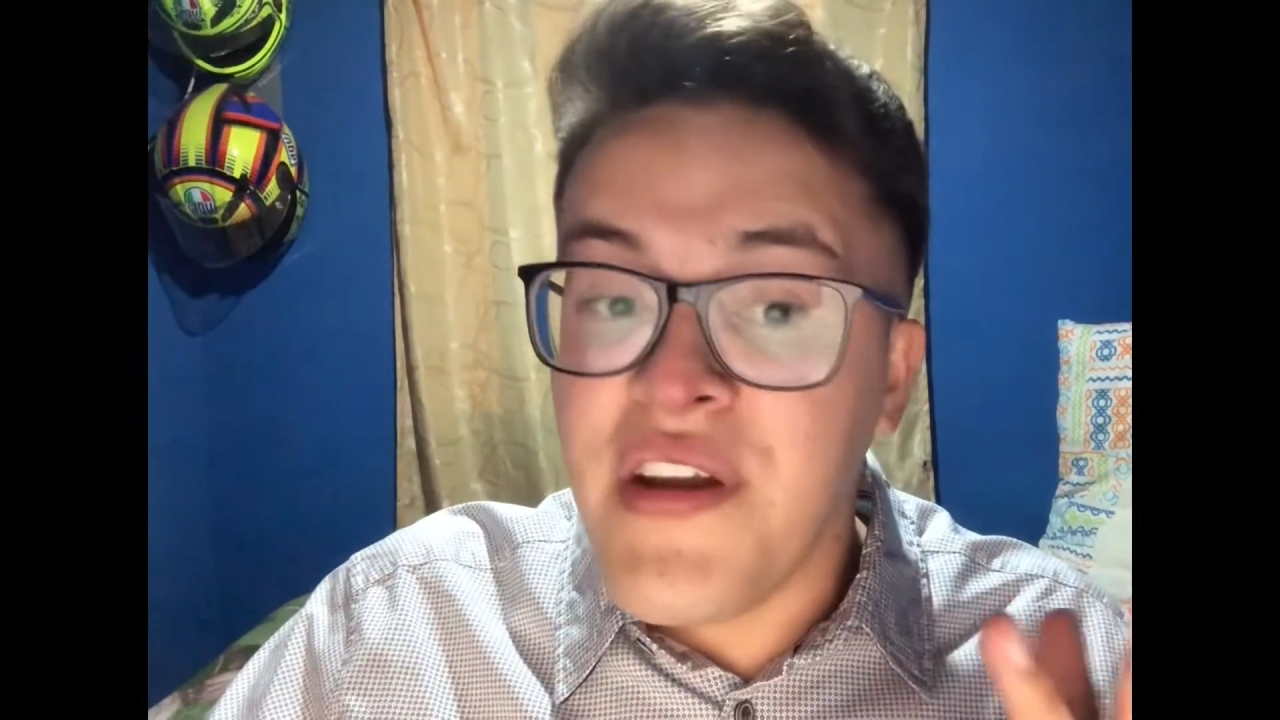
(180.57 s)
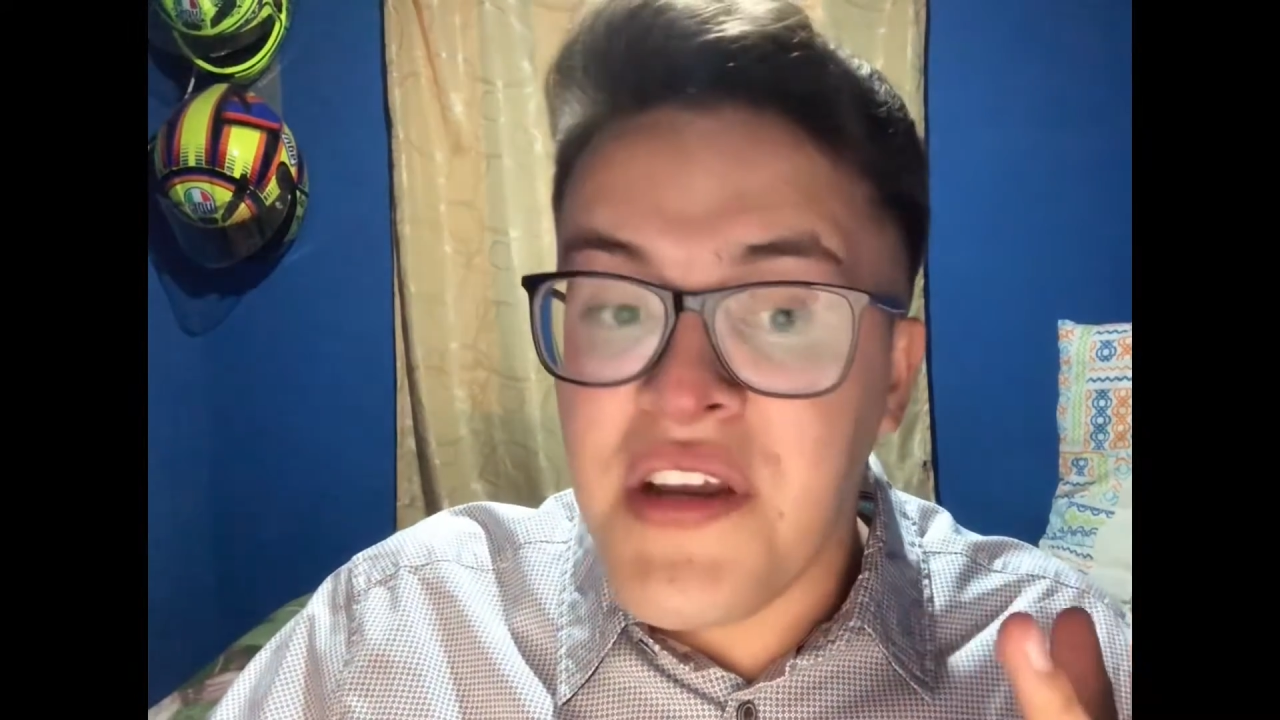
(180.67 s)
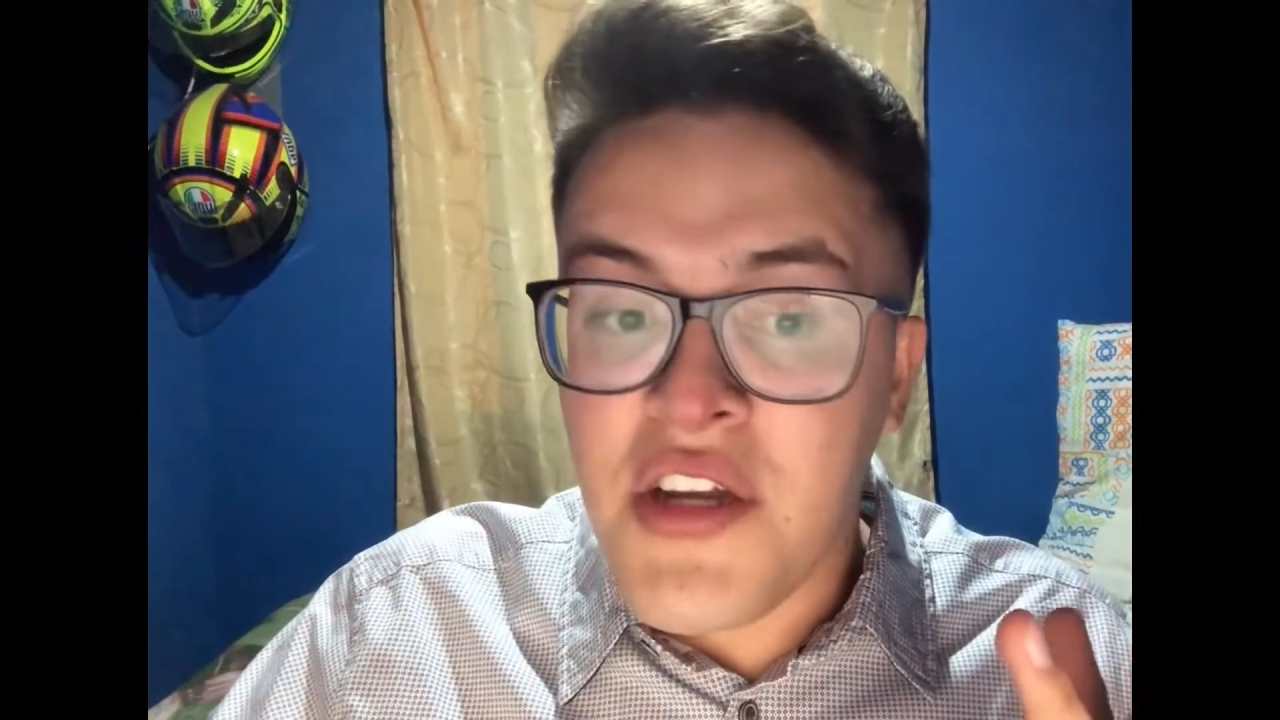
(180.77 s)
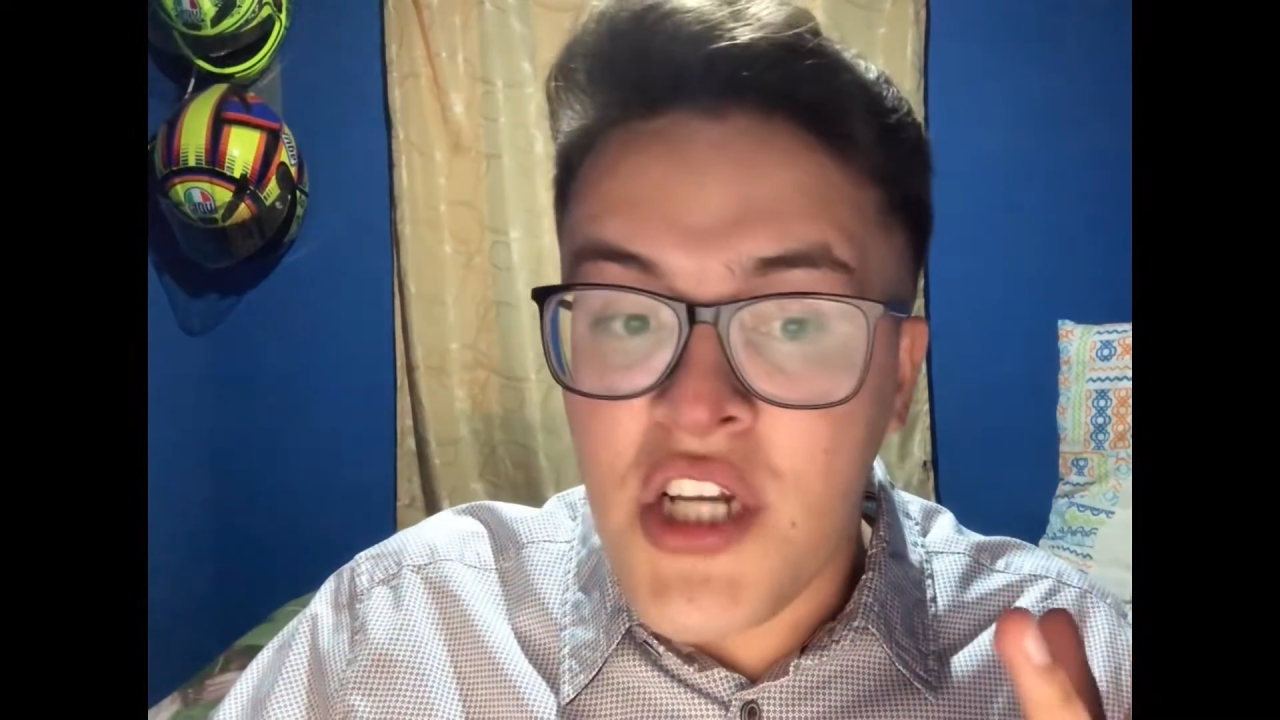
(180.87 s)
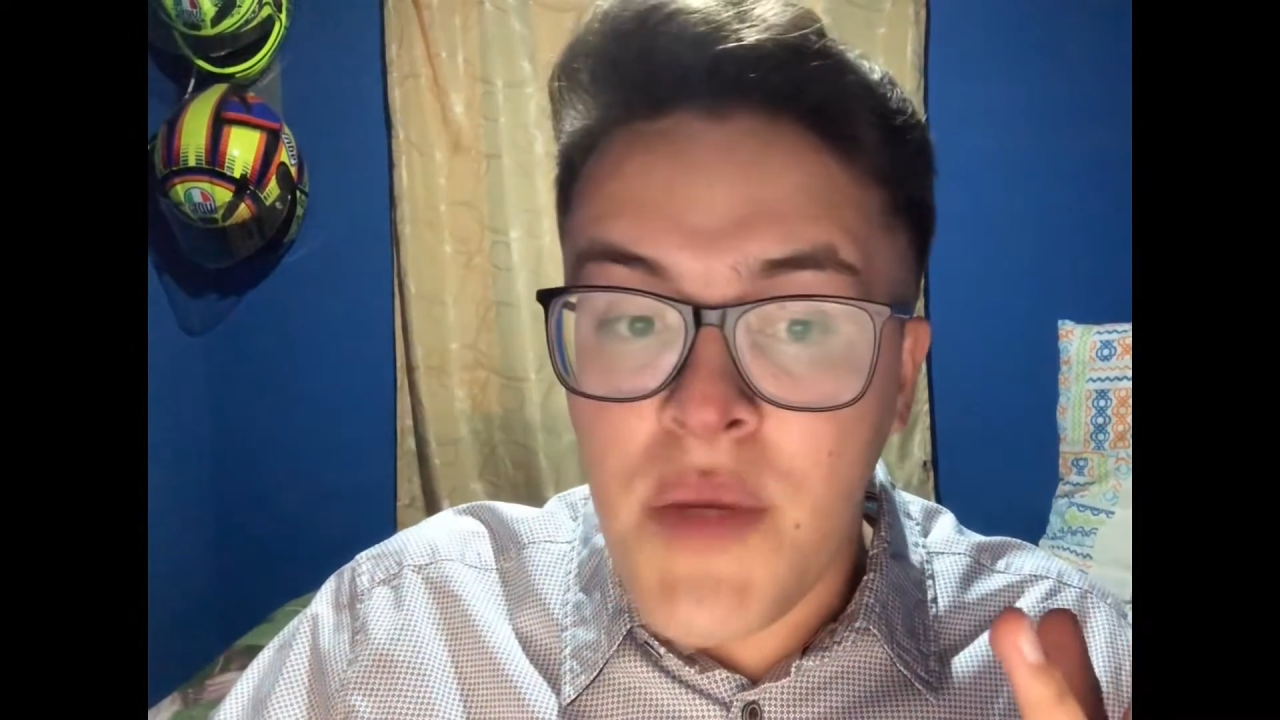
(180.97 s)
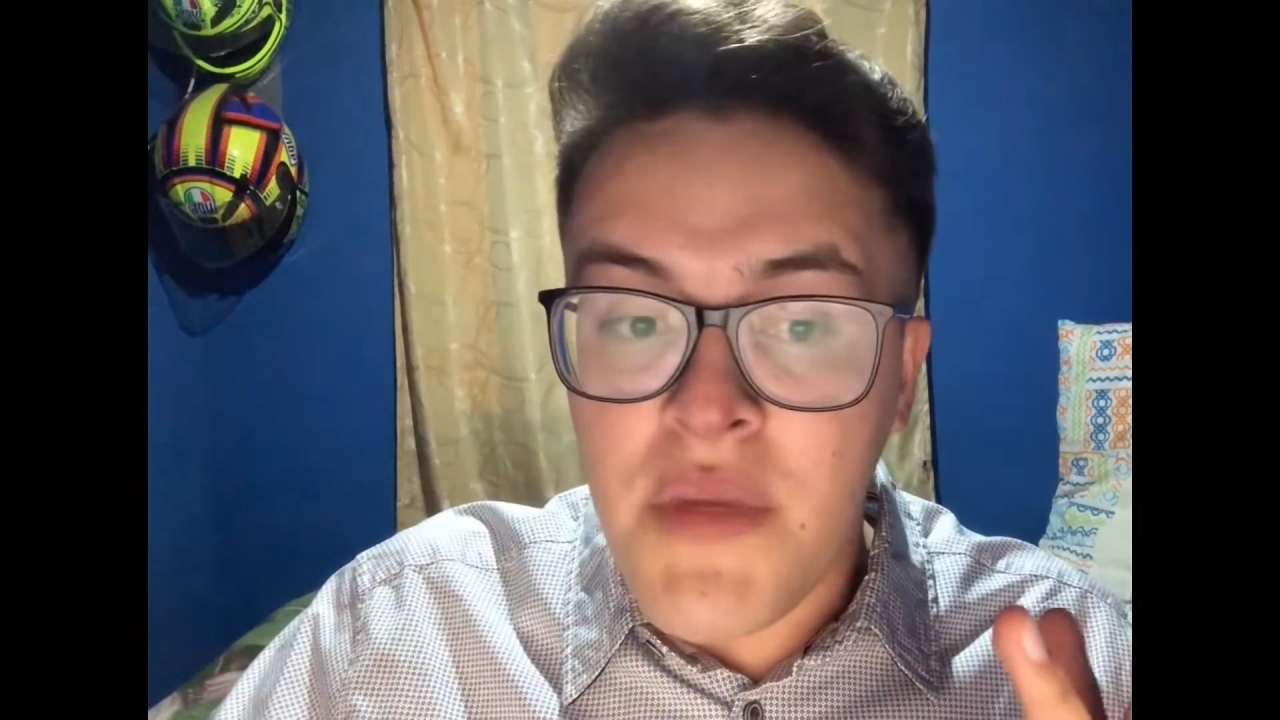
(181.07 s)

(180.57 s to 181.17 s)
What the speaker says: economic